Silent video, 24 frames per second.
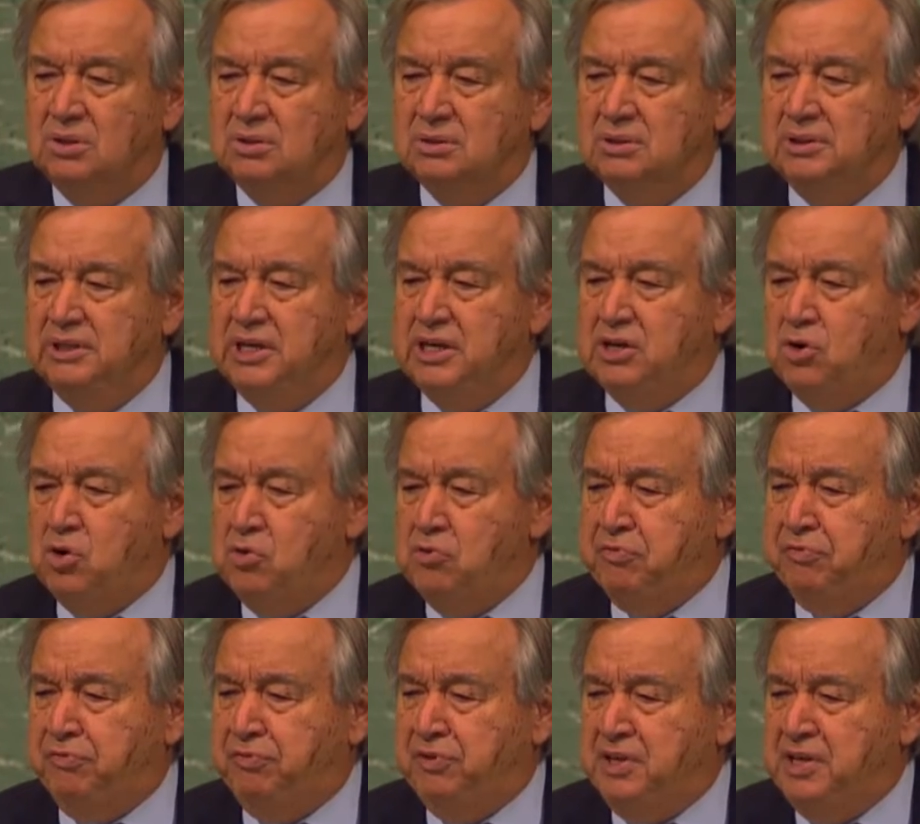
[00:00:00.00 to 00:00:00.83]
At the
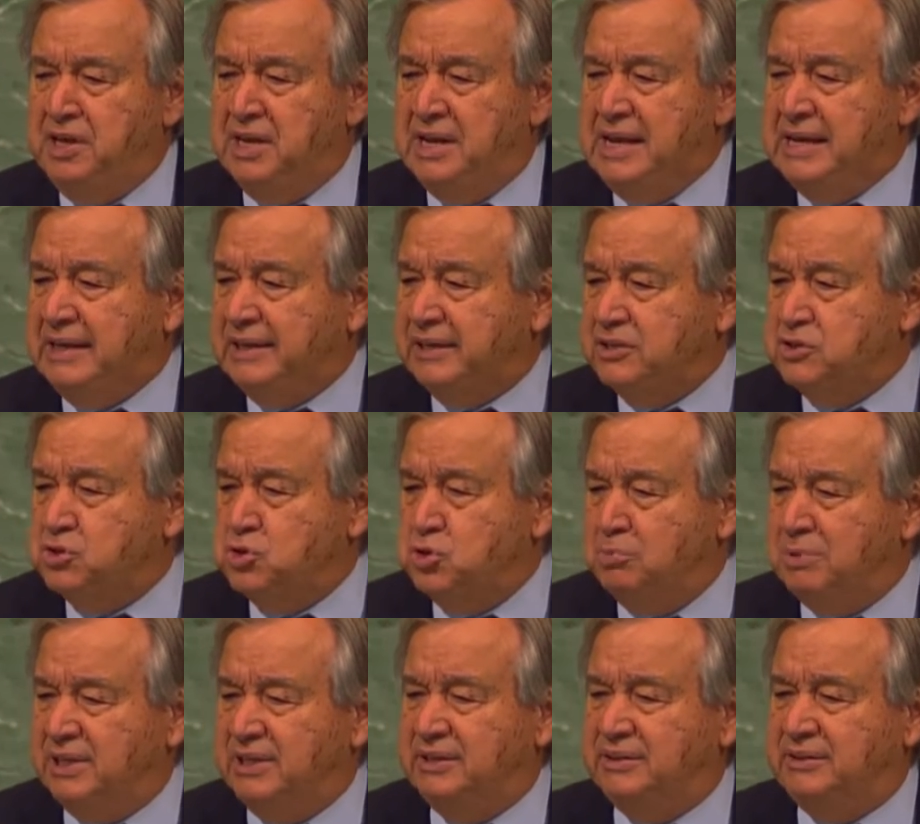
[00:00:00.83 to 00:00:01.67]
same time,
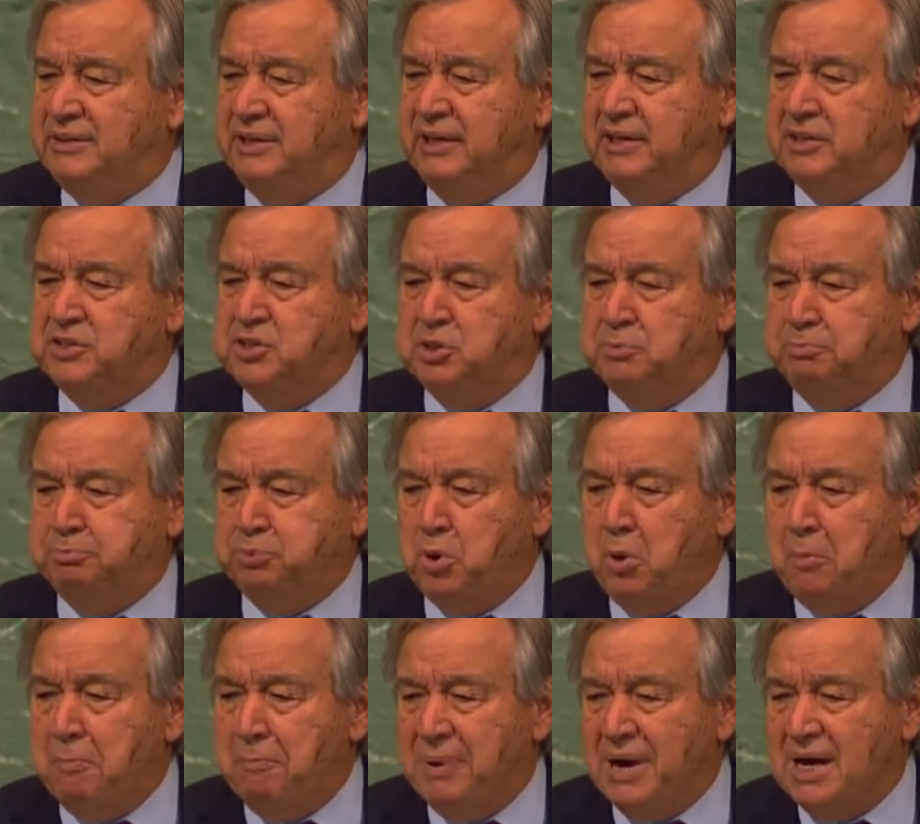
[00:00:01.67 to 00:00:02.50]
conflicts
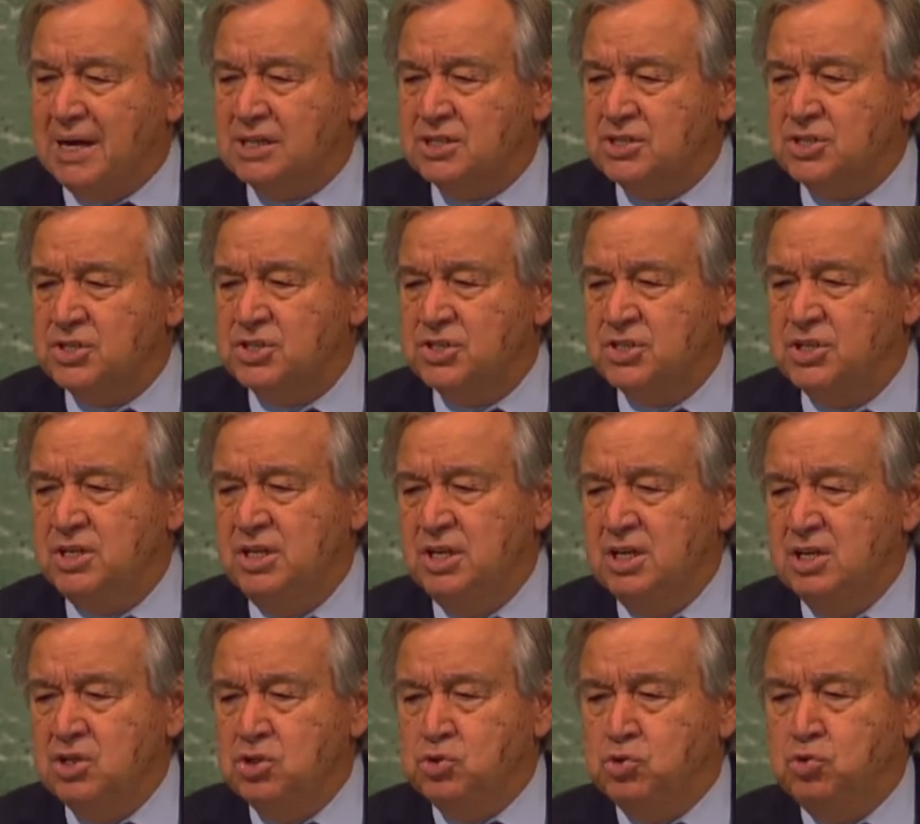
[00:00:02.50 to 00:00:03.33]
and
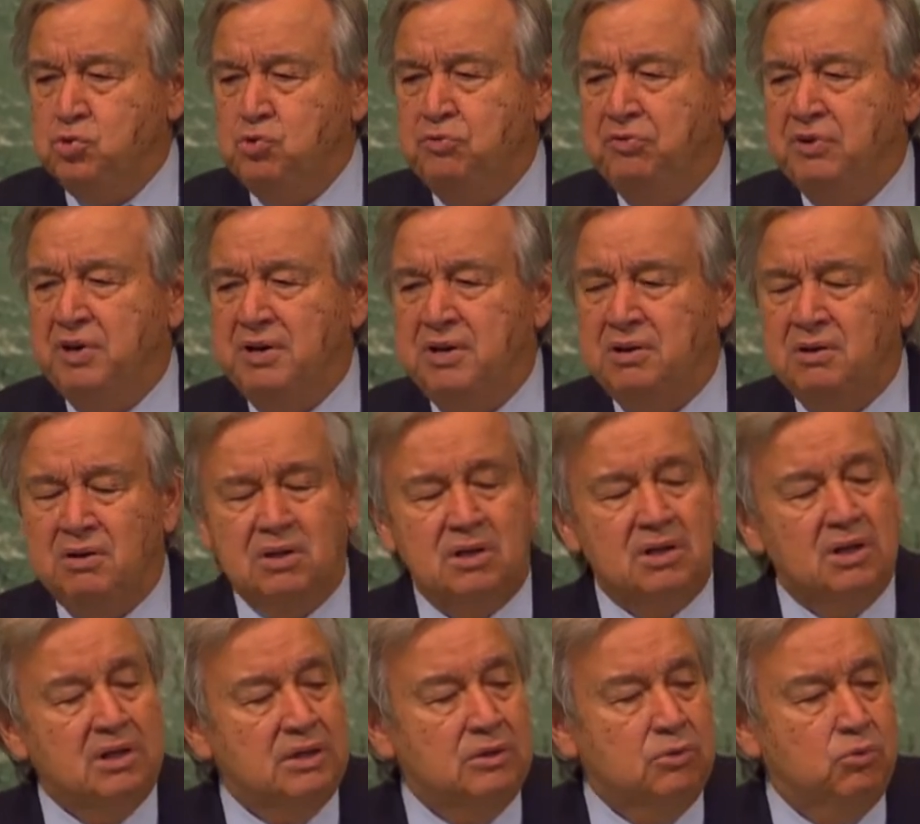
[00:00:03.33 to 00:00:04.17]
humanitarian crises
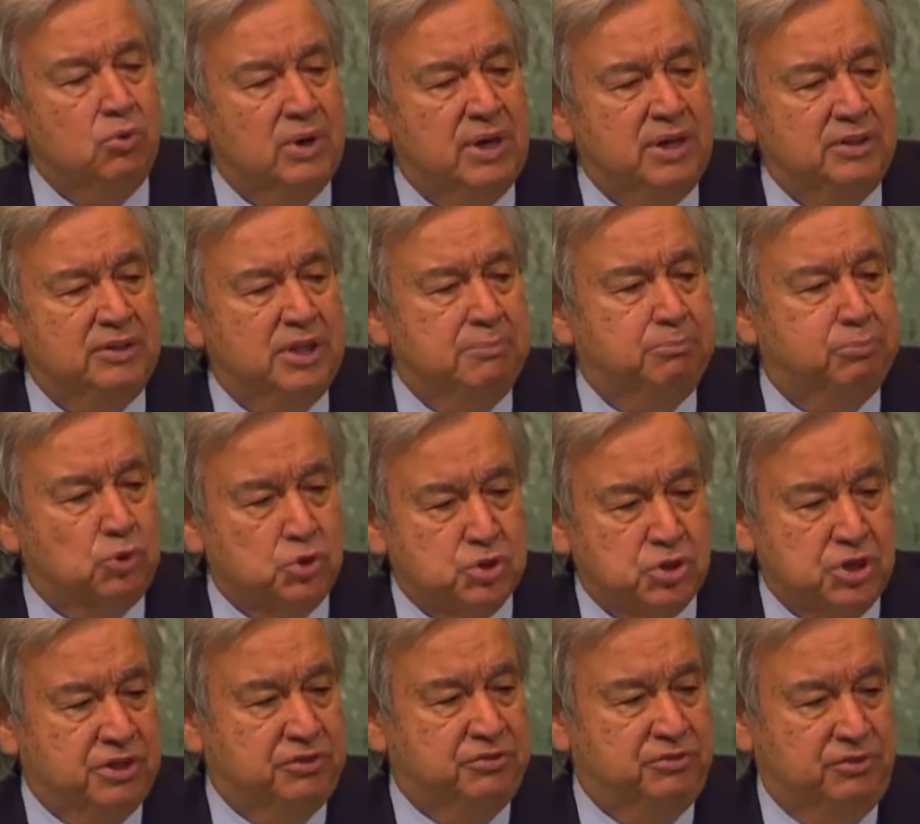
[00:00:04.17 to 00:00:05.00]
are spreading,
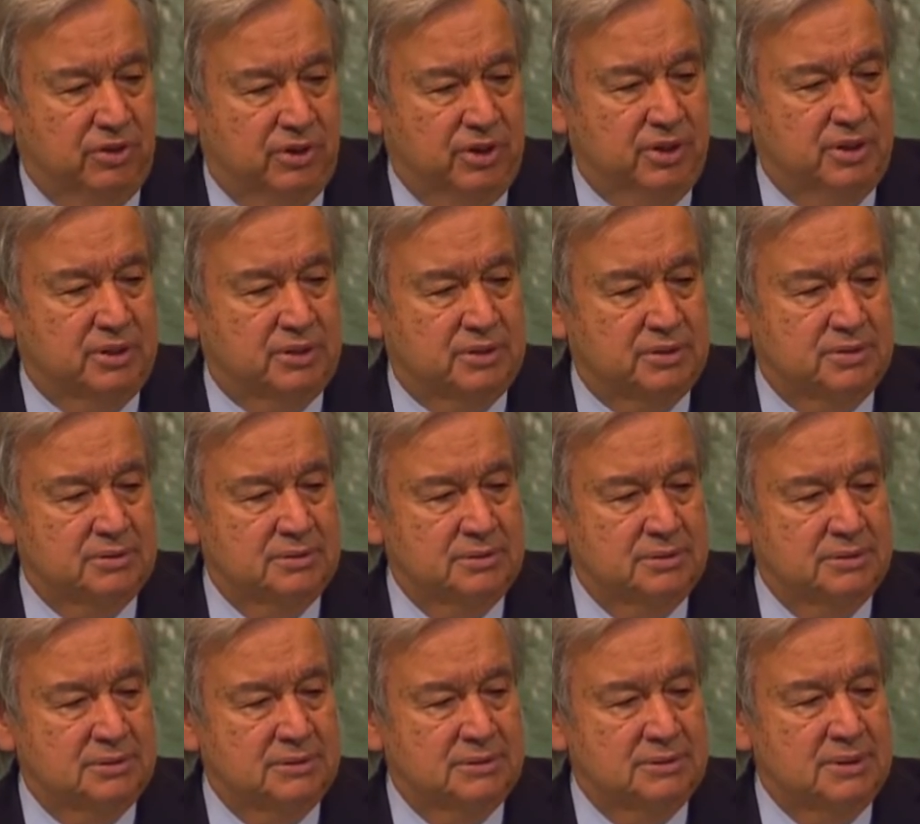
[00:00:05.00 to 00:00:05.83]
often